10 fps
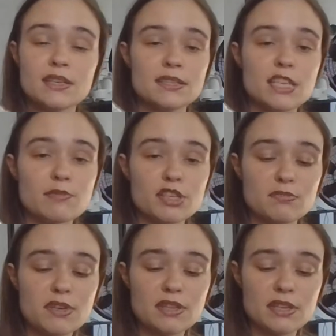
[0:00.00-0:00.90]
Saber
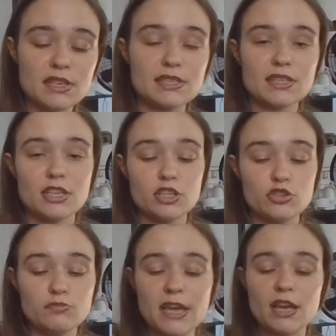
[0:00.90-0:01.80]
Smith, and he's gonna
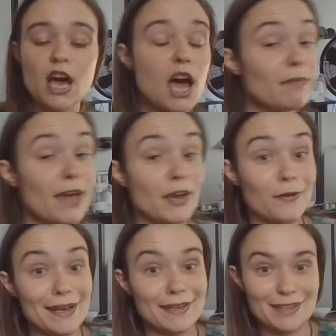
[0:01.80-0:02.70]
do my combat
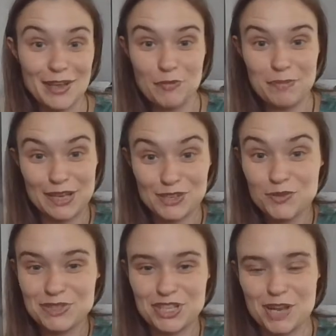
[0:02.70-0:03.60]
grade Neopixel,
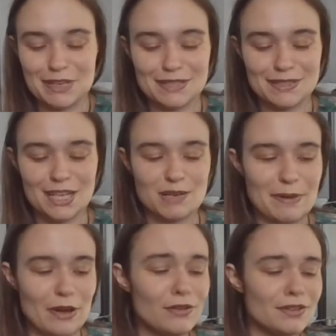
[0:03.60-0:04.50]
which I'm excited
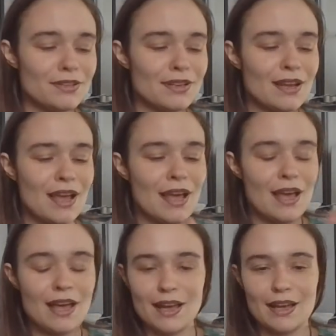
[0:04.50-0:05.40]
about.
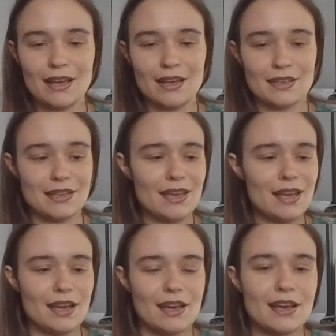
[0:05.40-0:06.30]

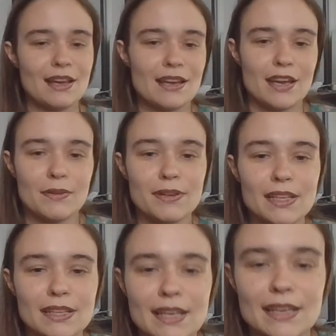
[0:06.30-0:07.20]
Yeah, I
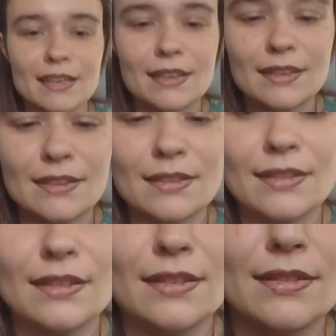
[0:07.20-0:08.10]
really like
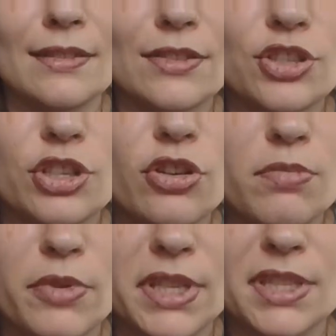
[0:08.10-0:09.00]
the
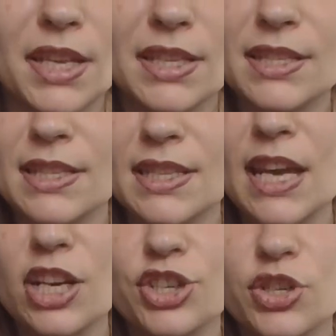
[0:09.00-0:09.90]
choke points on this. It's
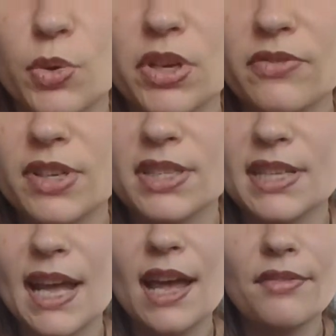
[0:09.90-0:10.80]
kind of short for a
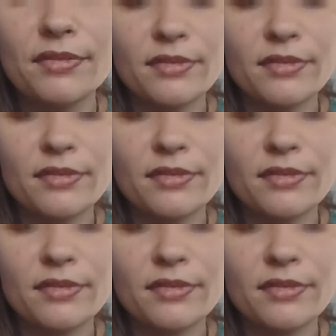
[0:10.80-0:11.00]
staff.